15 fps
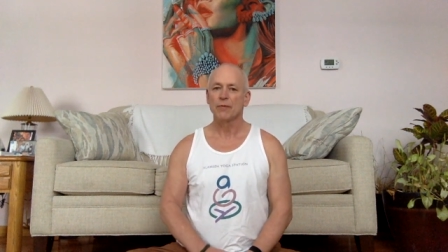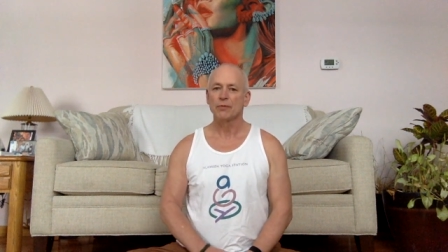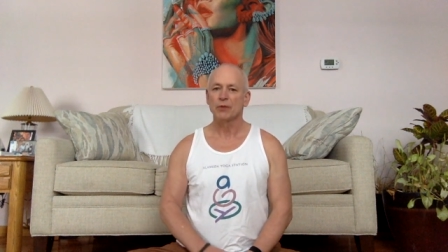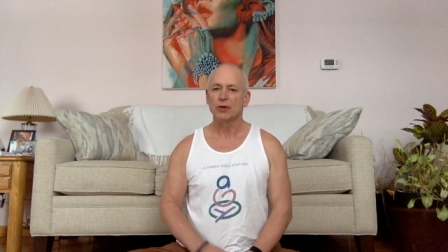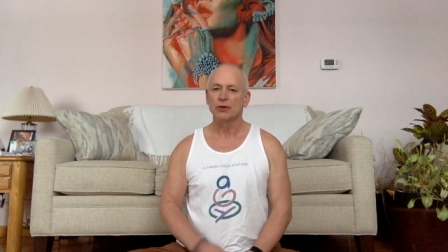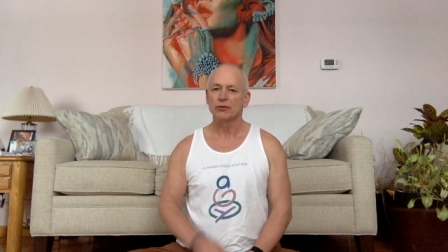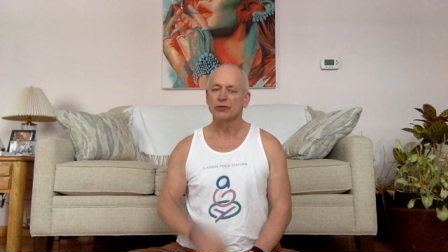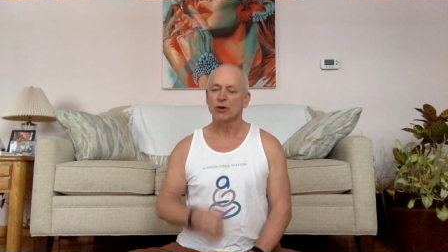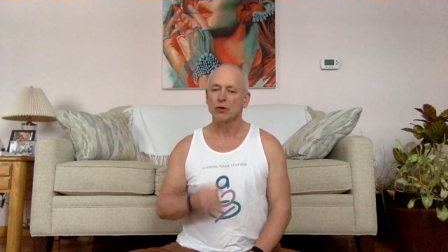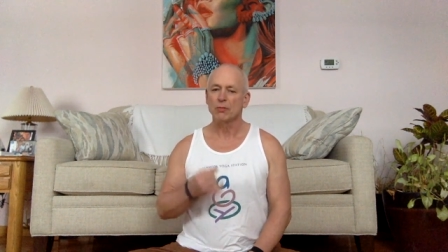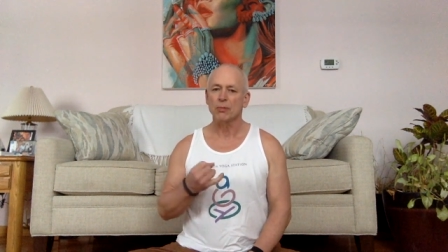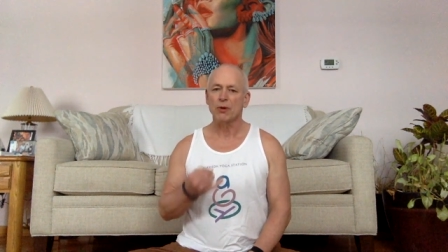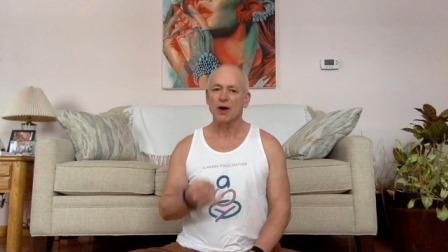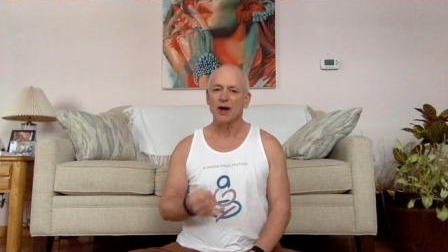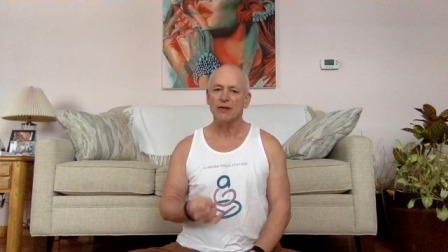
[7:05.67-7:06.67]
And so
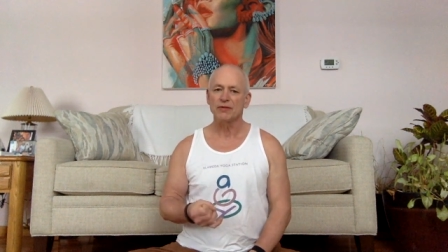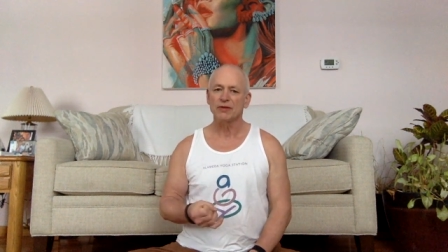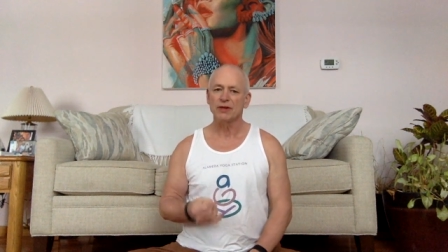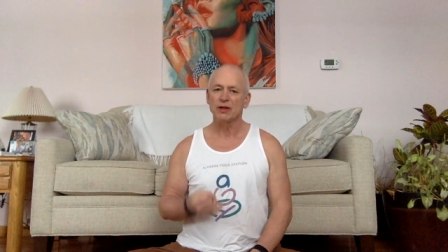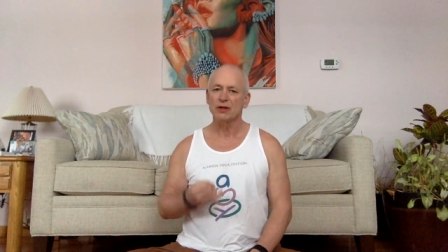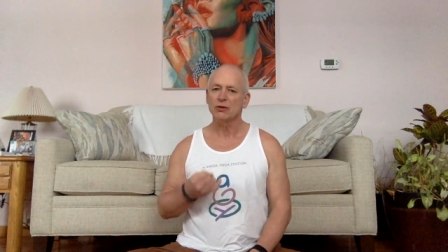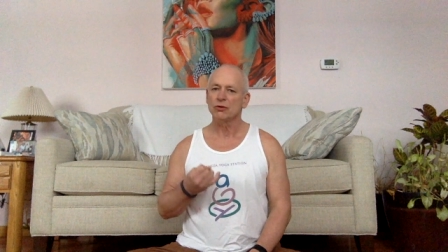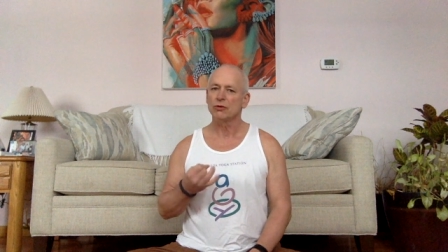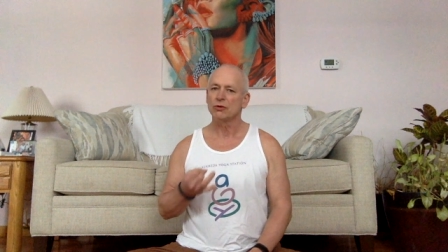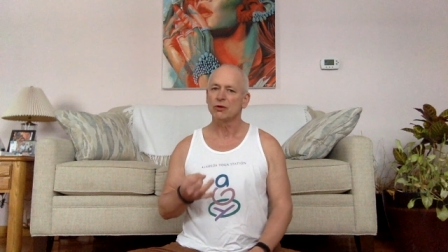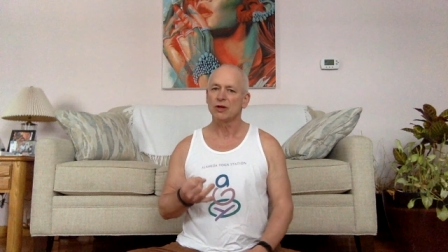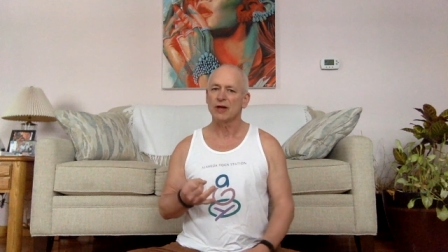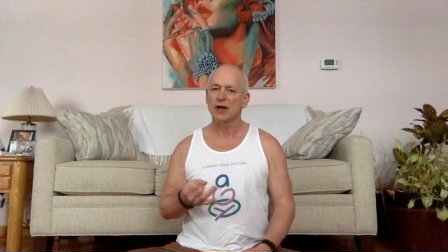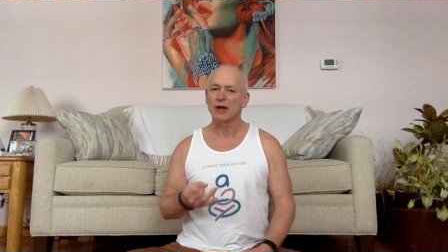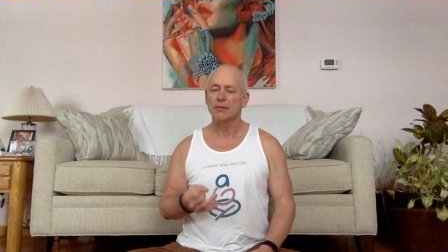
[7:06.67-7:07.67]
plavani,
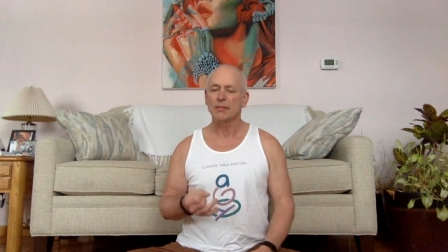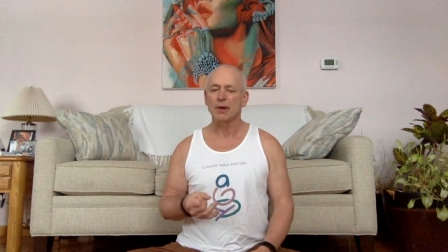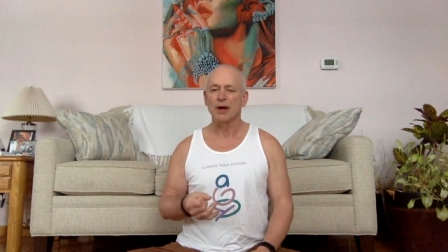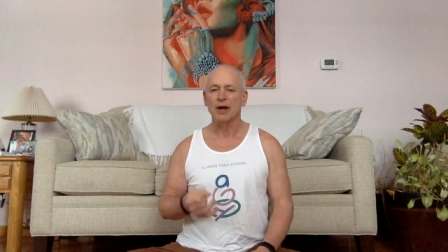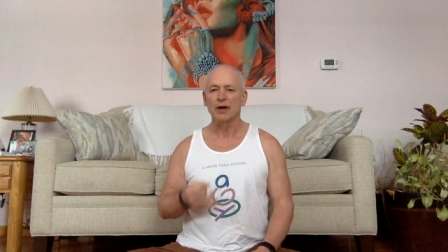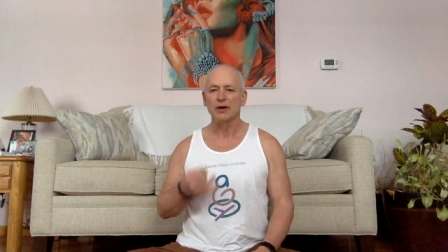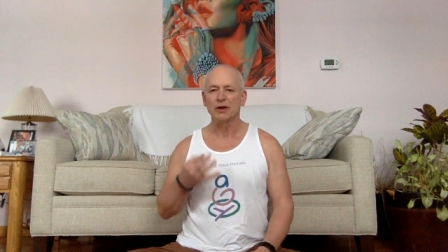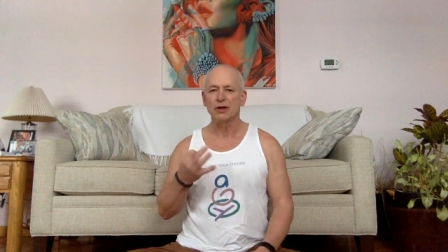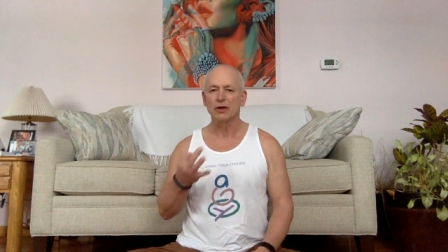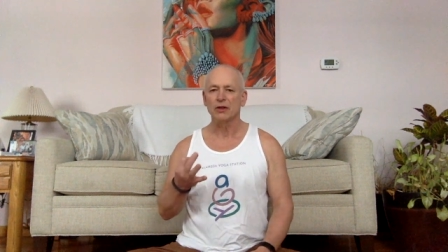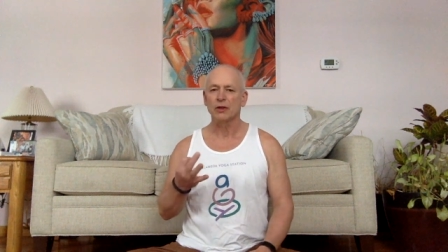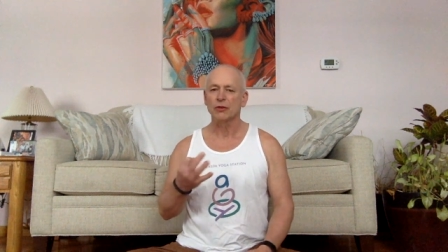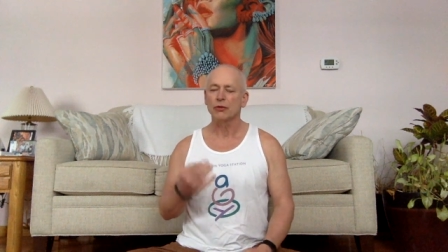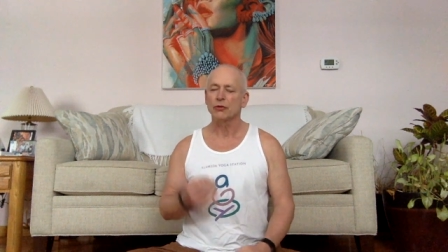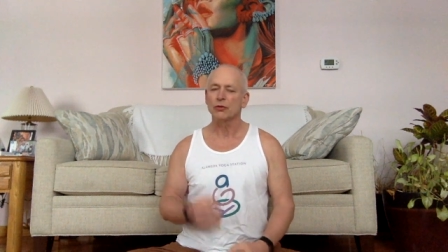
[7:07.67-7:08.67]
Uddiyana bandha.
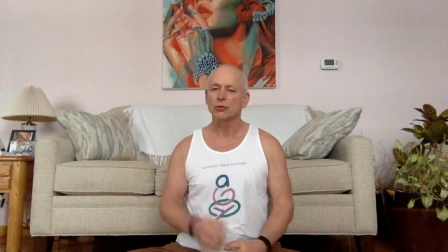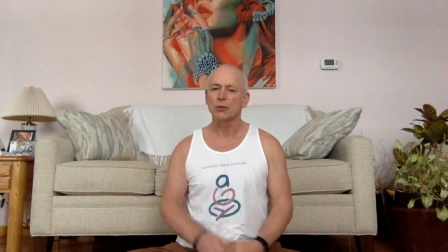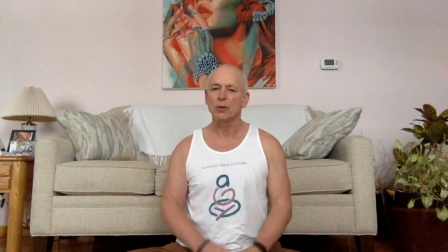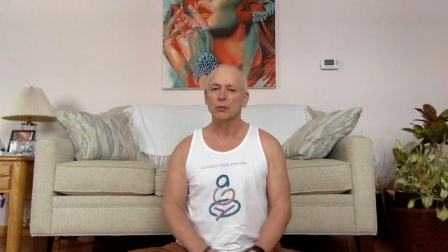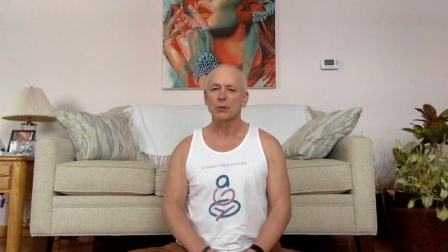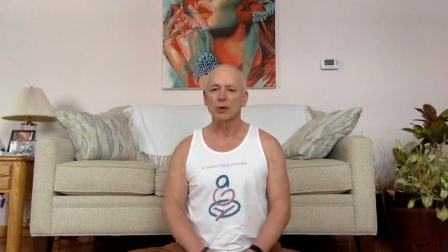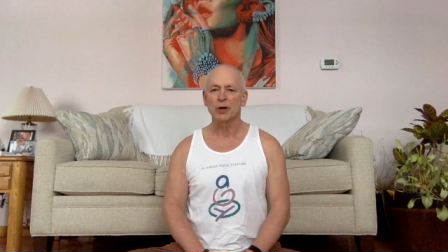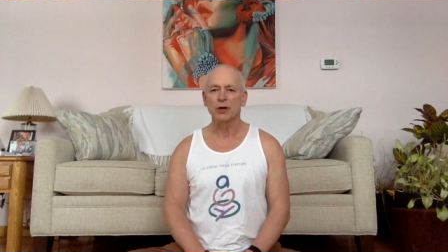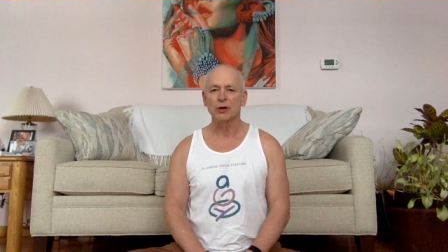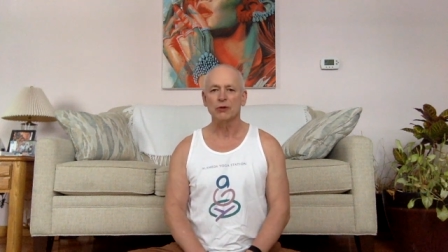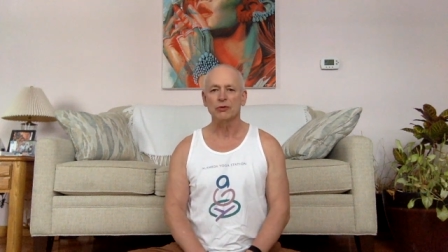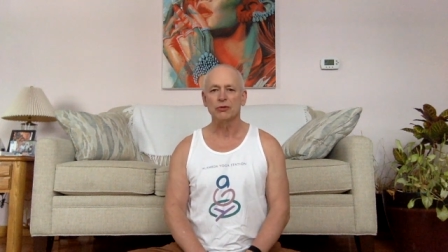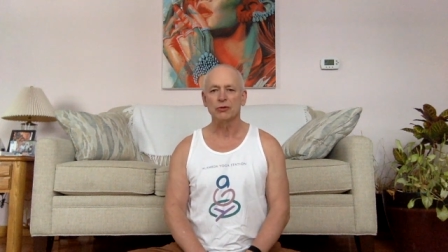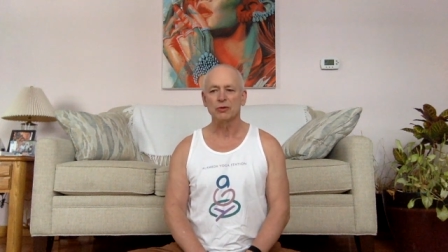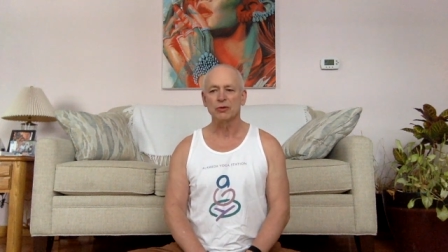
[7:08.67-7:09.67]
The third one we're going to
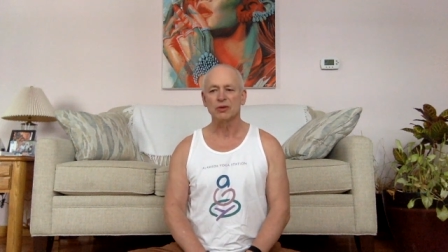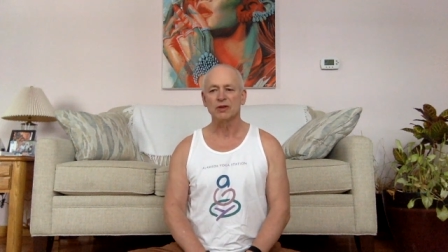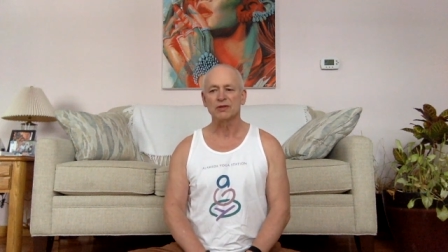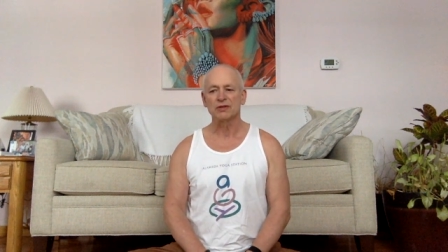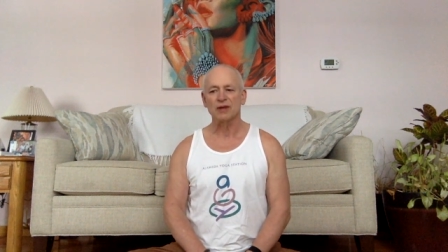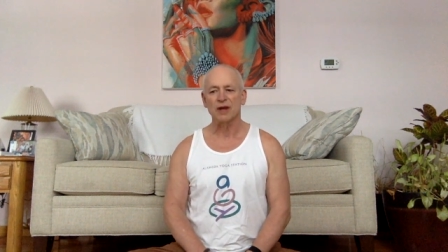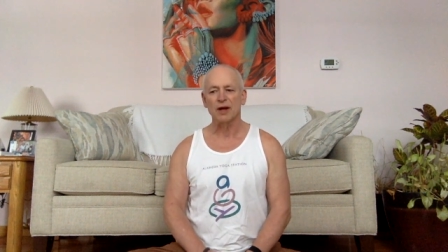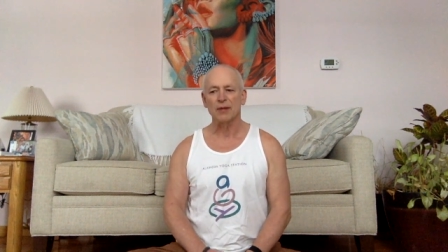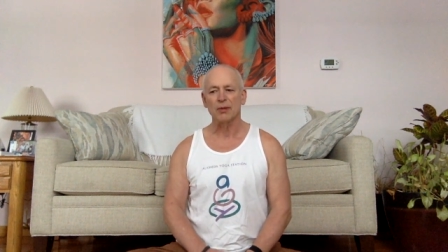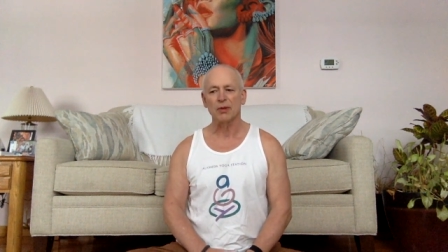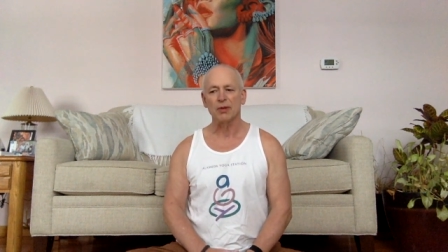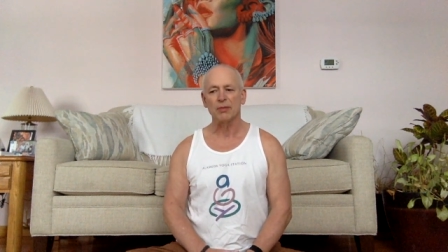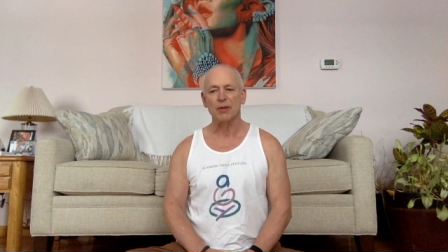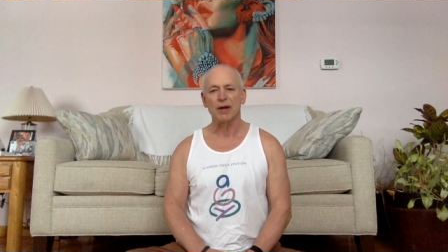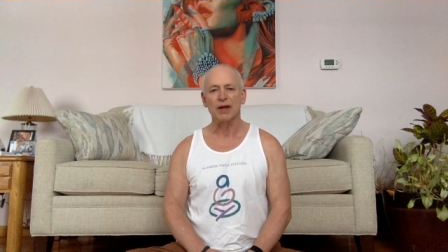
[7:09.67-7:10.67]
do is
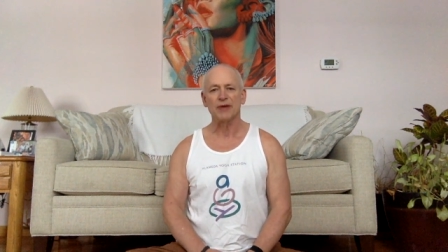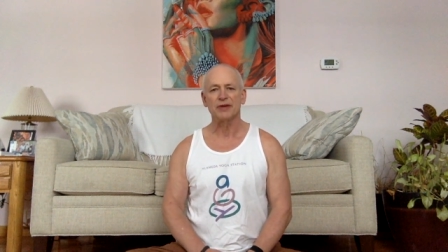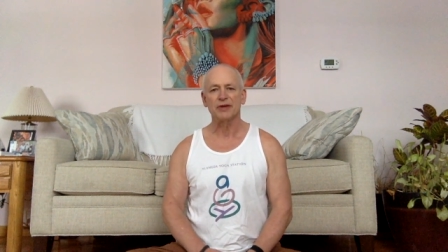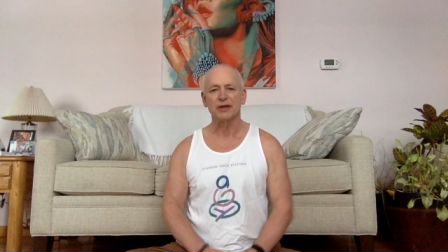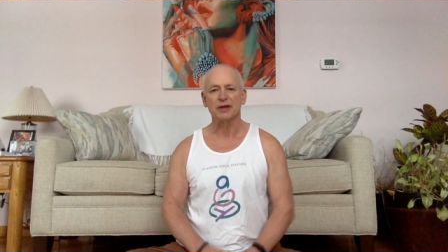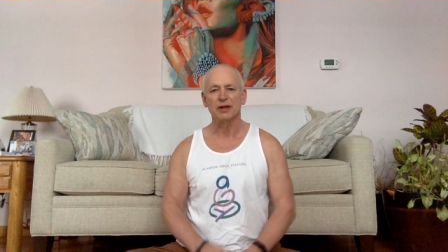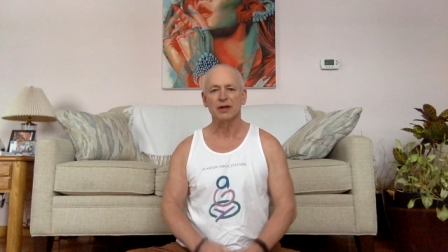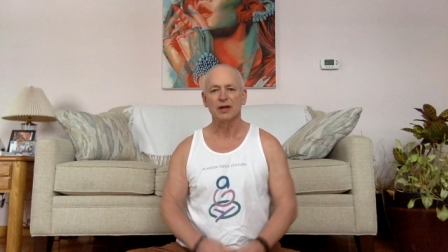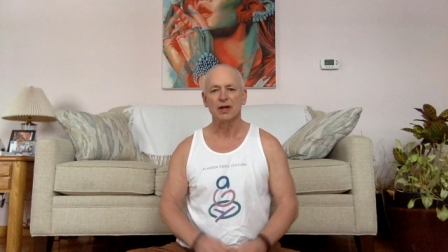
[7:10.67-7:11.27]
Kapalabhati.